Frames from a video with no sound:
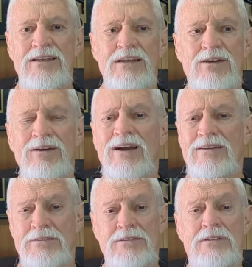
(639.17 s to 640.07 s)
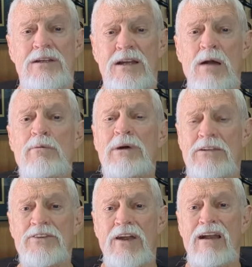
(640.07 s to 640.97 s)
You know, I'm a
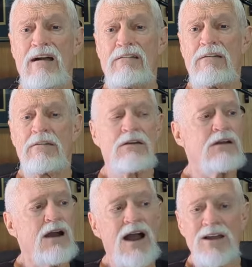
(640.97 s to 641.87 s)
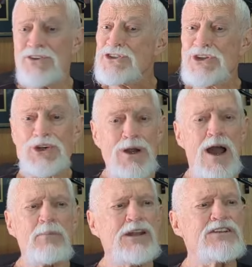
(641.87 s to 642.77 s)
military guy. Sure,
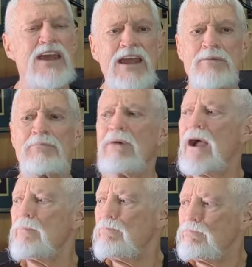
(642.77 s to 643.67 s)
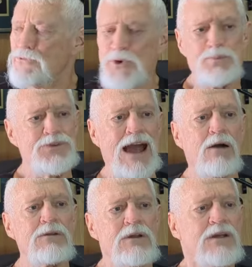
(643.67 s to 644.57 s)
I'm going to take my troops
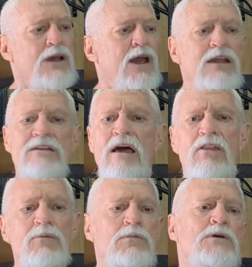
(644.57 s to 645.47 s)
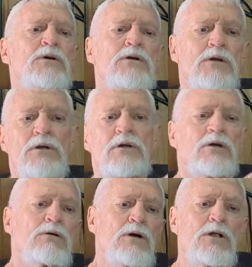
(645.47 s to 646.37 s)
out and tell them,
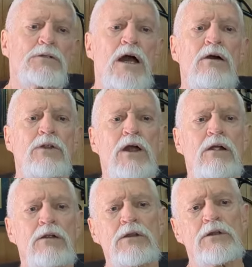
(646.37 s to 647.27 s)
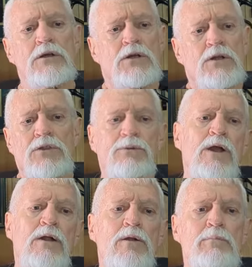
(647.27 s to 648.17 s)
well, down there at
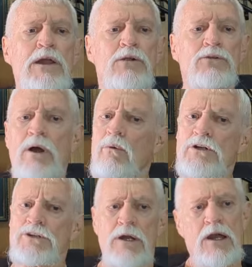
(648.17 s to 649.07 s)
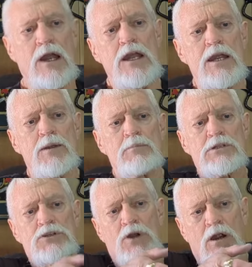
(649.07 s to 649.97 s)
300 meters, I want you to aim at
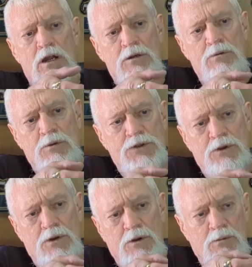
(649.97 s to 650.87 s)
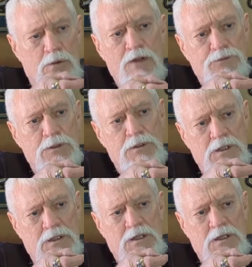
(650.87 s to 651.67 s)
the target with your rifle,